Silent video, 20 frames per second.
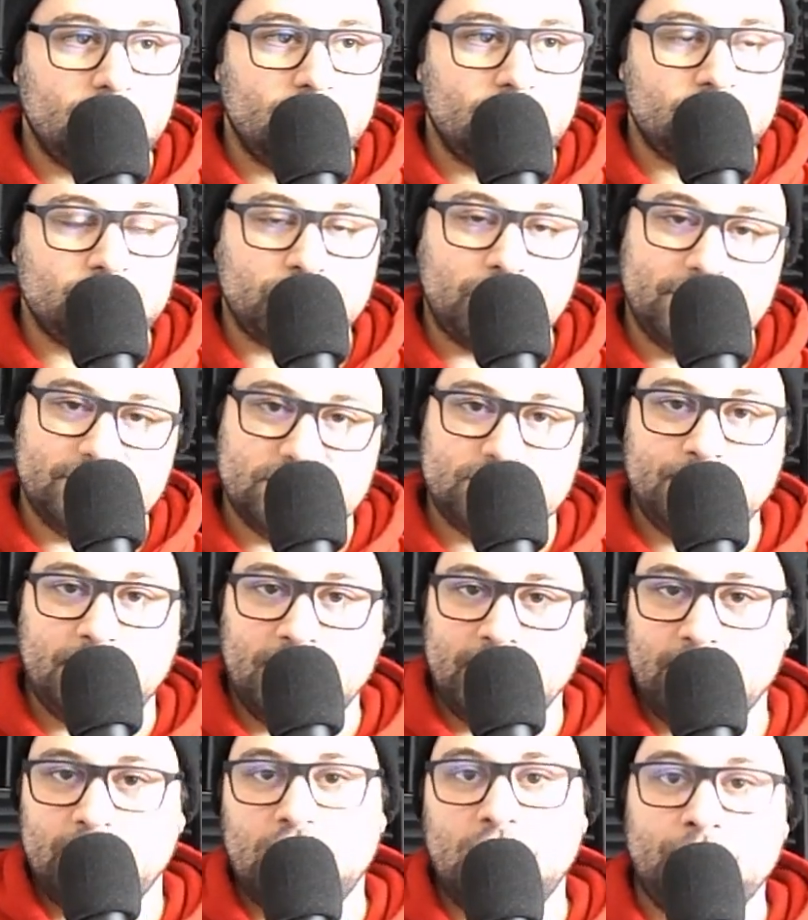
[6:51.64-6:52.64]

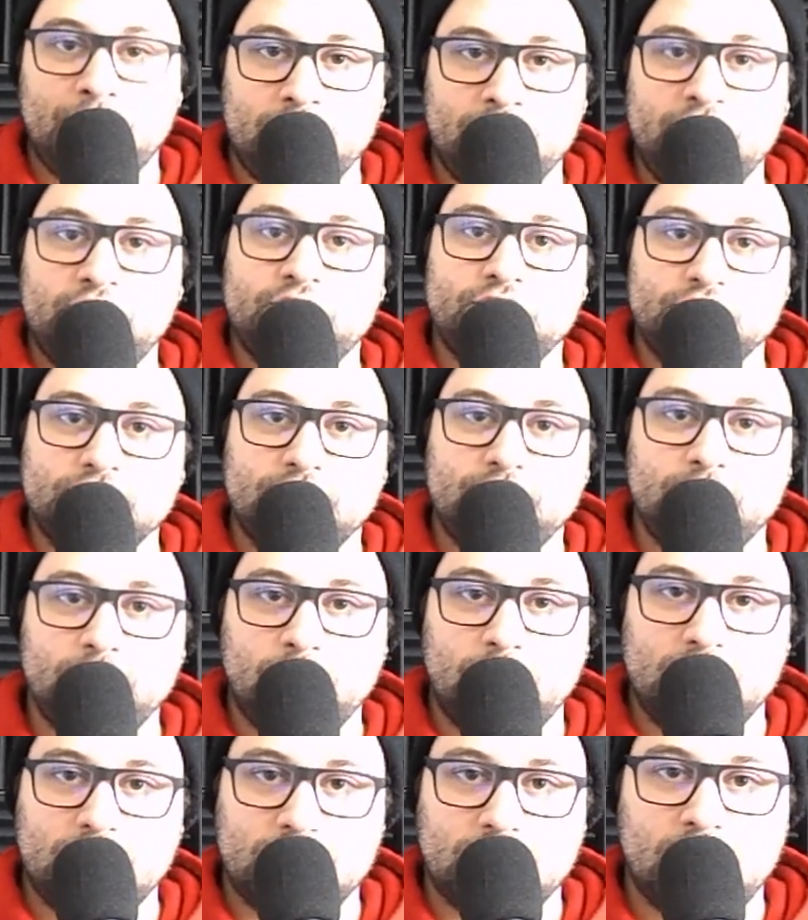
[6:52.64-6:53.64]
transparent operation, if you
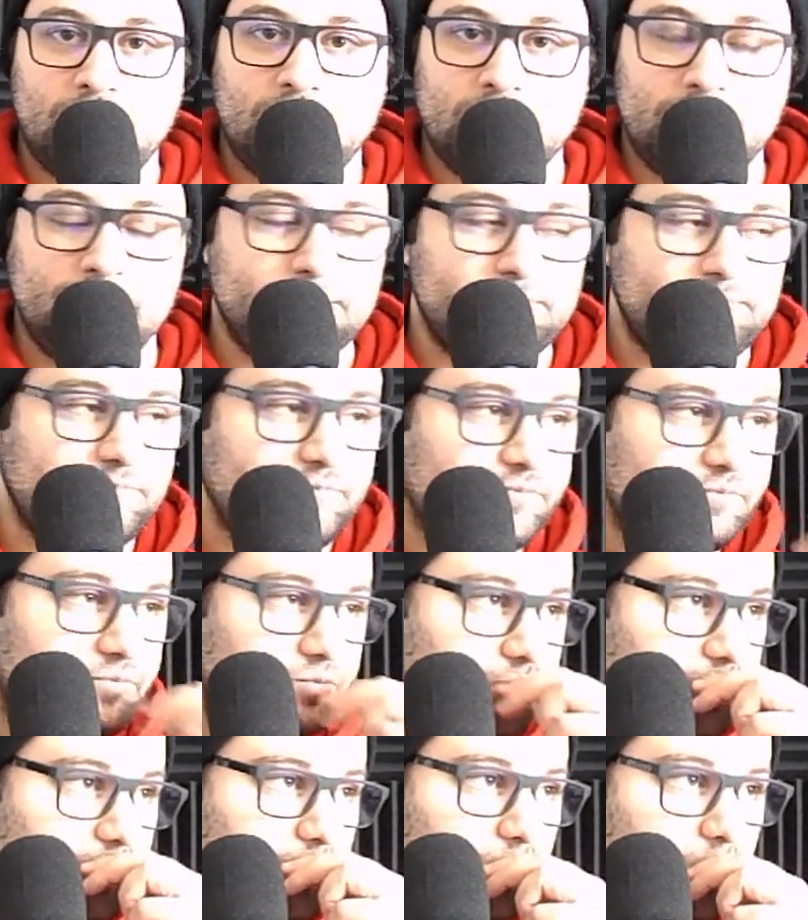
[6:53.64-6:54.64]
want to call it.
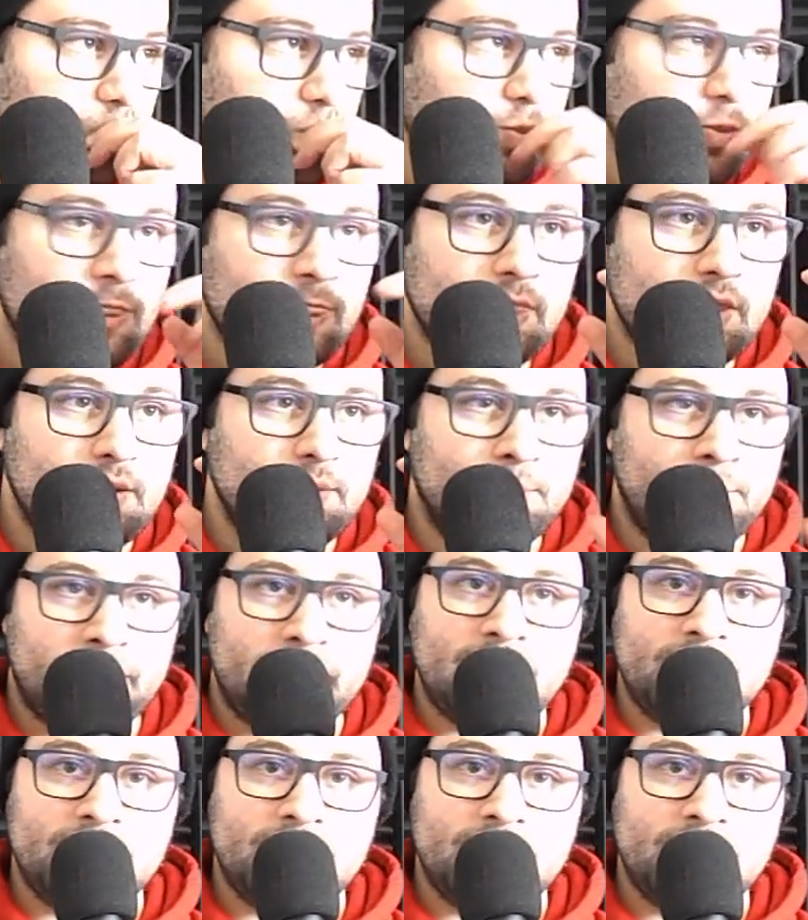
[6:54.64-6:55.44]
But